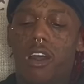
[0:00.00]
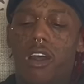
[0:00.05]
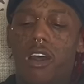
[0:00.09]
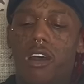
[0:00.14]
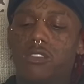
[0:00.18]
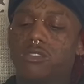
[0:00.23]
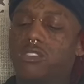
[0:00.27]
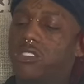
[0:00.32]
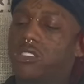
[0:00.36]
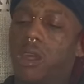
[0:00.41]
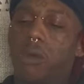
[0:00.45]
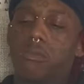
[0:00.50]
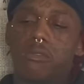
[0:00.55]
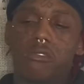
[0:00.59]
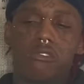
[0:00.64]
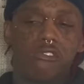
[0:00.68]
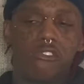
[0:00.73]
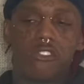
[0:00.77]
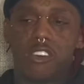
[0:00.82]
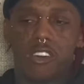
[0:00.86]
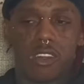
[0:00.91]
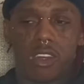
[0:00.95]
stepped a
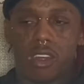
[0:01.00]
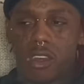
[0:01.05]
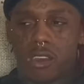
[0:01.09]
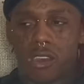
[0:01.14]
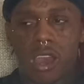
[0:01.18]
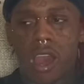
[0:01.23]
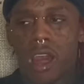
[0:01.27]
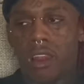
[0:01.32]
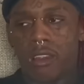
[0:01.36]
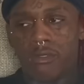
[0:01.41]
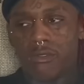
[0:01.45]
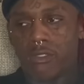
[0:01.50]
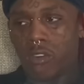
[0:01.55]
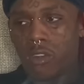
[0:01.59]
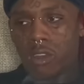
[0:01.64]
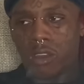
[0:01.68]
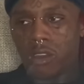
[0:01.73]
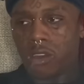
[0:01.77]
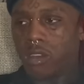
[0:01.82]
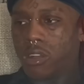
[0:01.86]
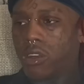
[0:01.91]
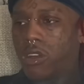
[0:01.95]
foot in
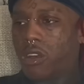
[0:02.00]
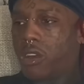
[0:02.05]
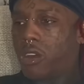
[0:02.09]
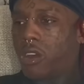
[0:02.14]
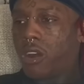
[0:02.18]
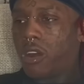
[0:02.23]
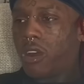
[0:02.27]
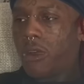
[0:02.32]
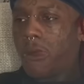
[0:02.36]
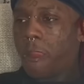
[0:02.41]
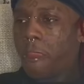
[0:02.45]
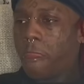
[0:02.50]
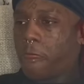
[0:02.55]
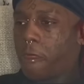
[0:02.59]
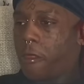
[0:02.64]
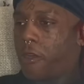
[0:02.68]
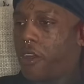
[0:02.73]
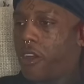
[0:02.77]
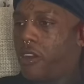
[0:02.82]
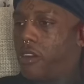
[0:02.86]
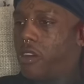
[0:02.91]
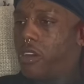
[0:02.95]
California.
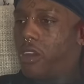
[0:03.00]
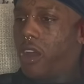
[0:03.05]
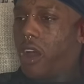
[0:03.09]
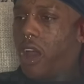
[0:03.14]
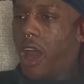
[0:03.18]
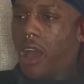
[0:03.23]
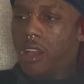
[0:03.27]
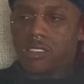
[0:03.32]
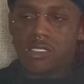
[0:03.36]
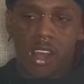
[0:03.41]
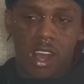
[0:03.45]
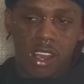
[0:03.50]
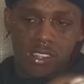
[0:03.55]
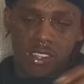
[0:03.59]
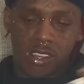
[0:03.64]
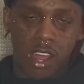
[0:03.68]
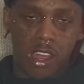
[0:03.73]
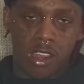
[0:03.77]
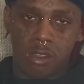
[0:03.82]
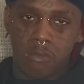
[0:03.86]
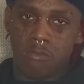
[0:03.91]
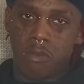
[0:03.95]
I, I
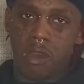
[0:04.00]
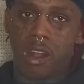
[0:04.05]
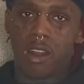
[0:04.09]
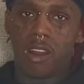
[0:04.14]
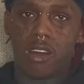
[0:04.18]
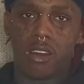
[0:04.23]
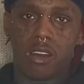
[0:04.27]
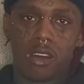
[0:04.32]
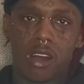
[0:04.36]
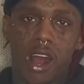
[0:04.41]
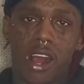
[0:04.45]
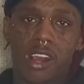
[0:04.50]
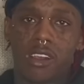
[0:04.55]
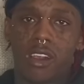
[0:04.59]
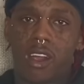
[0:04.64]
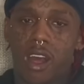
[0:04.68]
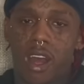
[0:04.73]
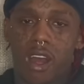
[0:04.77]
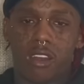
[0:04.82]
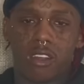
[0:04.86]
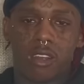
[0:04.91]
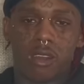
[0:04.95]
stayed in Bel Air. You know
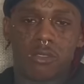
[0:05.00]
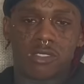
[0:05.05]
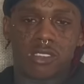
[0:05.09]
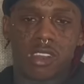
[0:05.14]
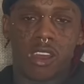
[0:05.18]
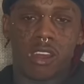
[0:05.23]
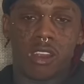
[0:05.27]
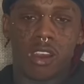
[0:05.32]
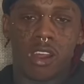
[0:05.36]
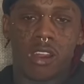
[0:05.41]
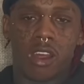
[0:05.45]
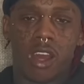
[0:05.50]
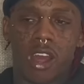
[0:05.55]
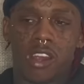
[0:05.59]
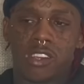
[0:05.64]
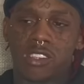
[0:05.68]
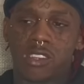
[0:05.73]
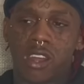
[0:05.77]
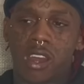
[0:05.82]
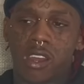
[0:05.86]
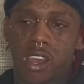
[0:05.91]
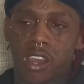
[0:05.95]
what I'm saying? At, at
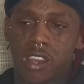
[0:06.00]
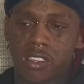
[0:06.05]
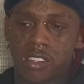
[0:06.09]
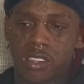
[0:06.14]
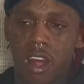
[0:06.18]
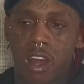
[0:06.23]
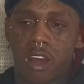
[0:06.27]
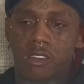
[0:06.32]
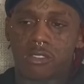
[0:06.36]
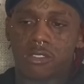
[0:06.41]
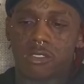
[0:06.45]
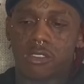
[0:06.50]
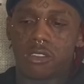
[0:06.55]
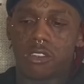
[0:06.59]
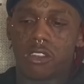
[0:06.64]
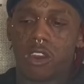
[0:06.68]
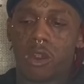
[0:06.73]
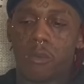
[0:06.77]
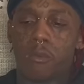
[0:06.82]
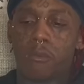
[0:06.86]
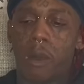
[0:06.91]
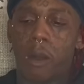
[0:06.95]
Sean Kingston's house, you
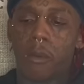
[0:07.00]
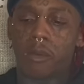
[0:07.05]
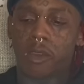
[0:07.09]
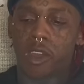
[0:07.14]
know, Mama